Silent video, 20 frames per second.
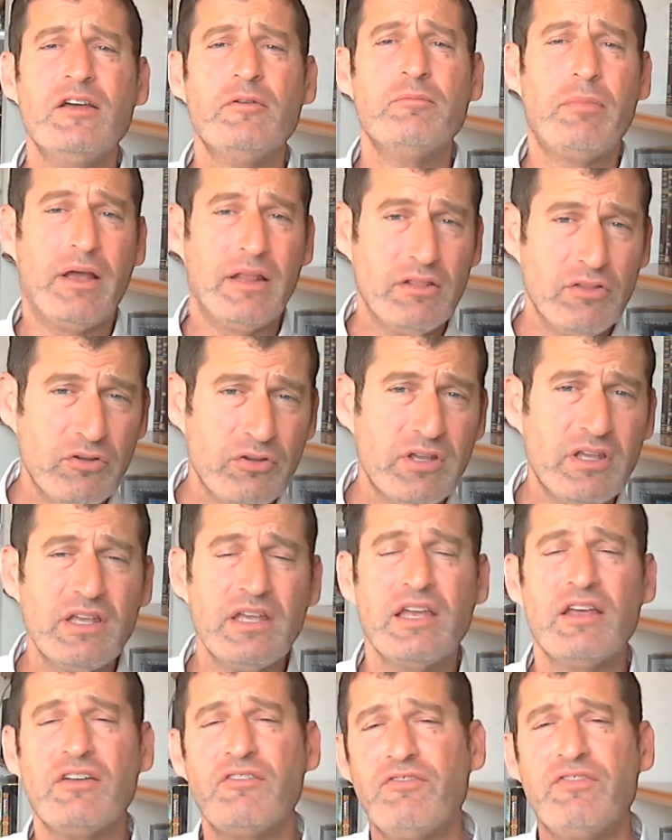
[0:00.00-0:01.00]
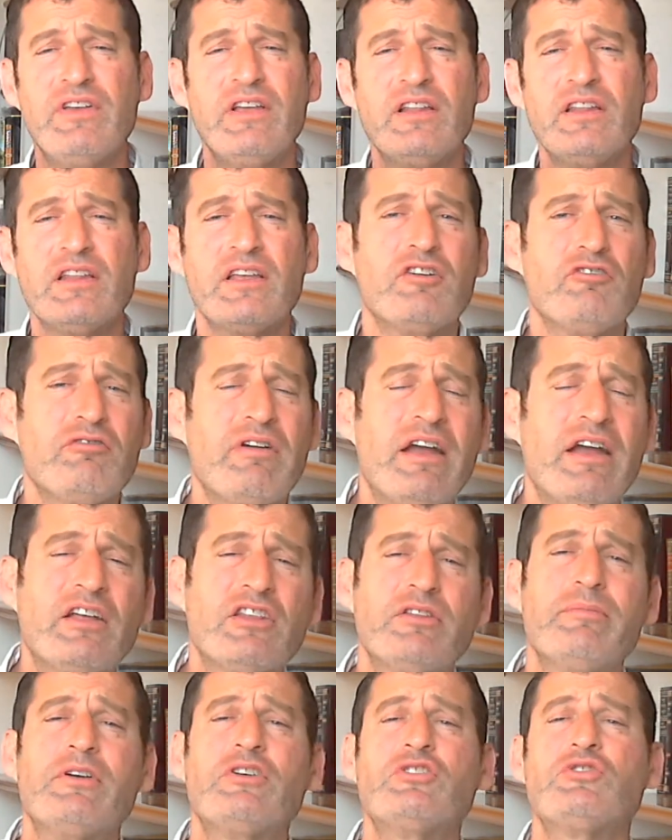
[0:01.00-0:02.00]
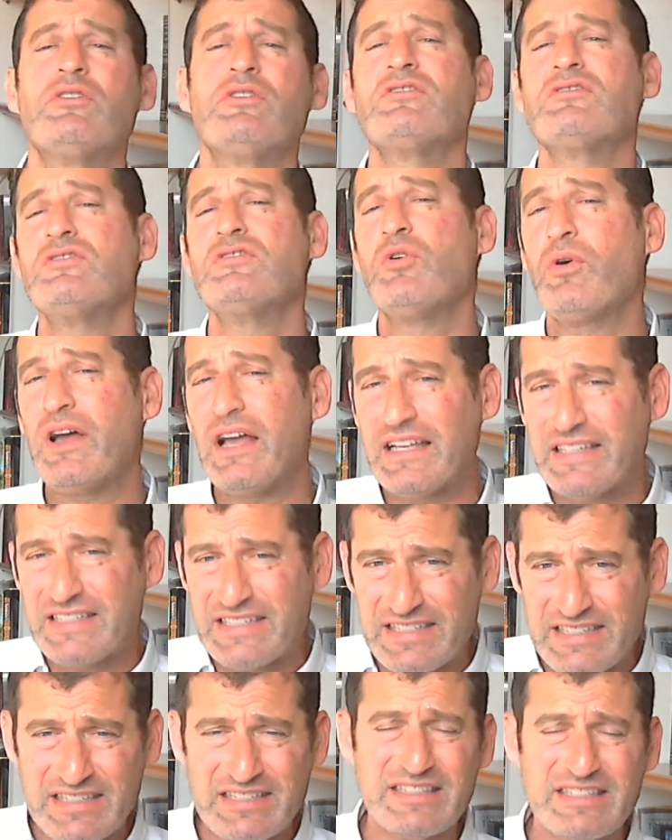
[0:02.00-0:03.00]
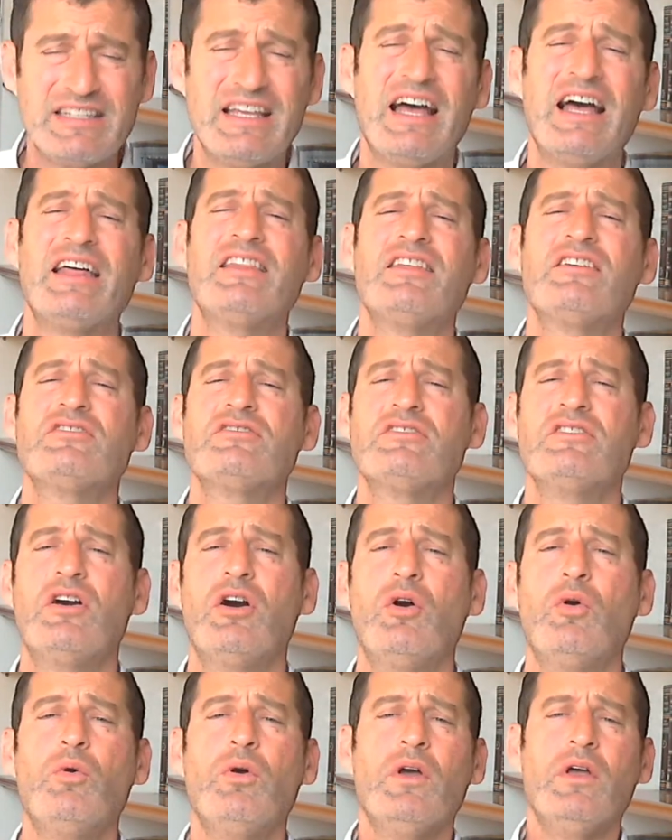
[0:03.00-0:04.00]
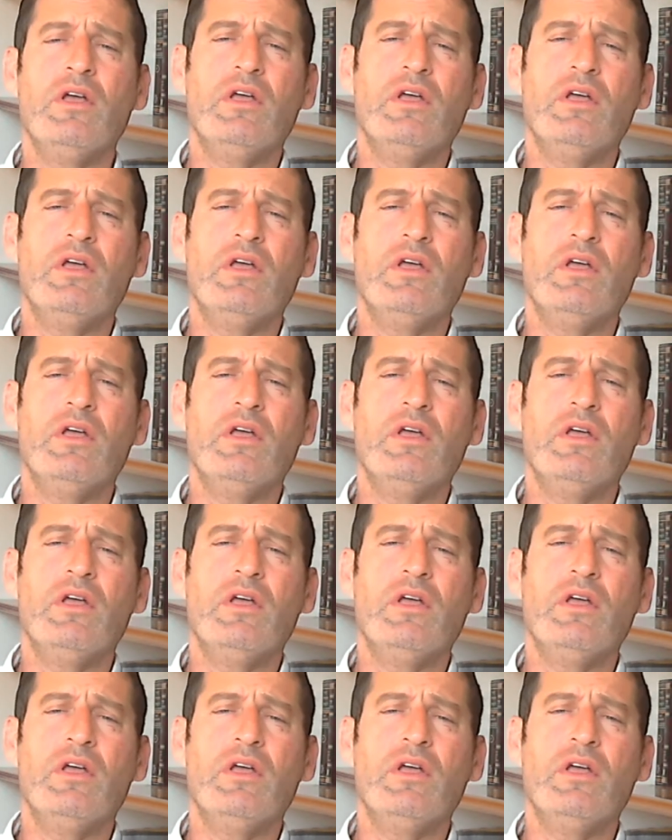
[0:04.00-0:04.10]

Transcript: by looking and feeling around to make sure there's no chatzitza, there's no